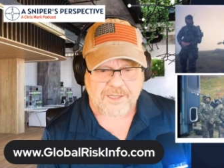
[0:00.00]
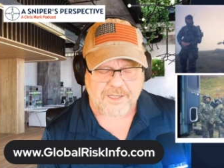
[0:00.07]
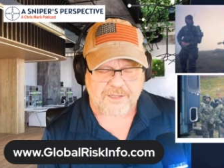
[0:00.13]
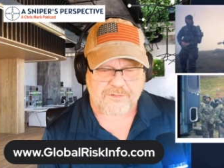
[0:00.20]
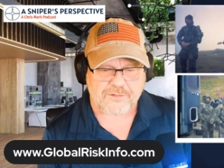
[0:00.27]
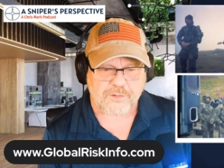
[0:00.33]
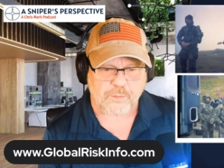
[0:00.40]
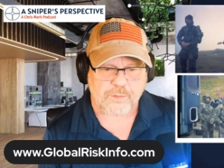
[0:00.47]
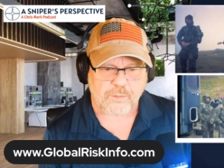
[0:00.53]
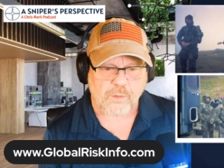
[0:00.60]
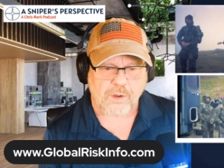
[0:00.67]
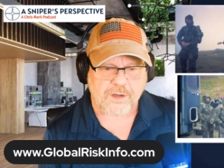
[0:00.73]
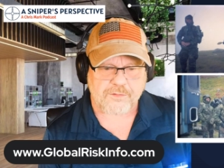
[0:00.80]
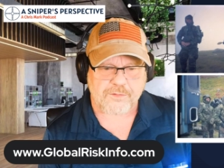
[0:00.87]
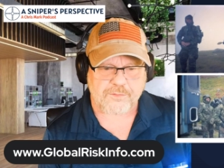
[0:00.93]
And so we
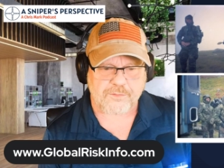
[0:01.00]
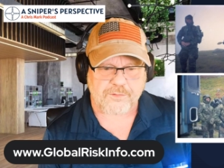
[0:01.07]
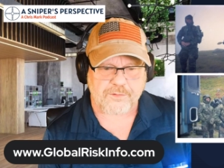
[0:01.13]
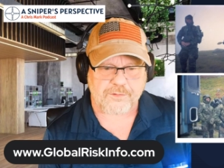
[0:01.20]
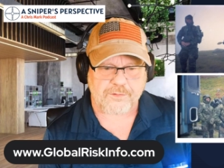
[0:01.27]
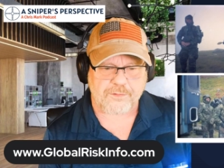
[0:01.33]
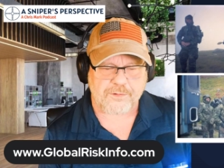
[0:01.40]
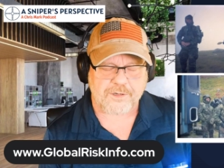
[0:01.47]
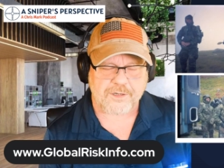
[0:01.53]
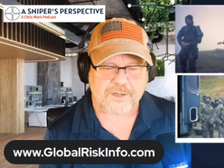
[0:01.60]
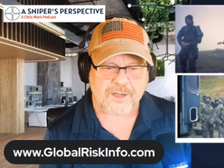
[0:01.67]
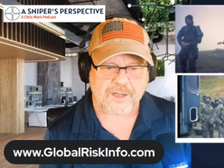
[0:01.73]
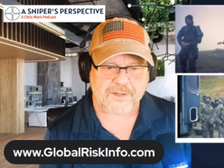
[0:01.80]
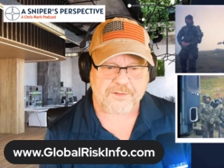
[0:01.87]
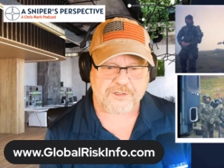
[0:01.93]
walk through
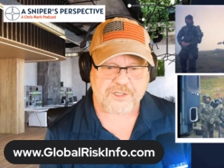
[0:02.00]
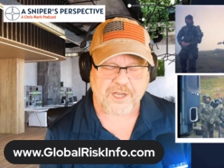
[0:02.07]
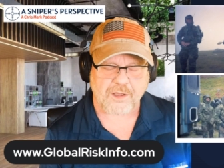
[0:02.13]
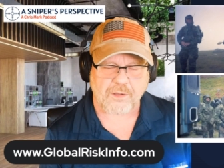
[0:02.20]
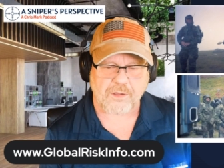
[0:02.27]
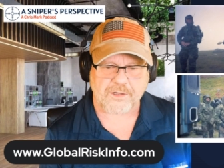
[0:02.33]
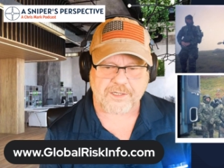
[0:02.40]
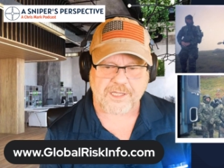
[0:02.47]
uh, the Chow Hall.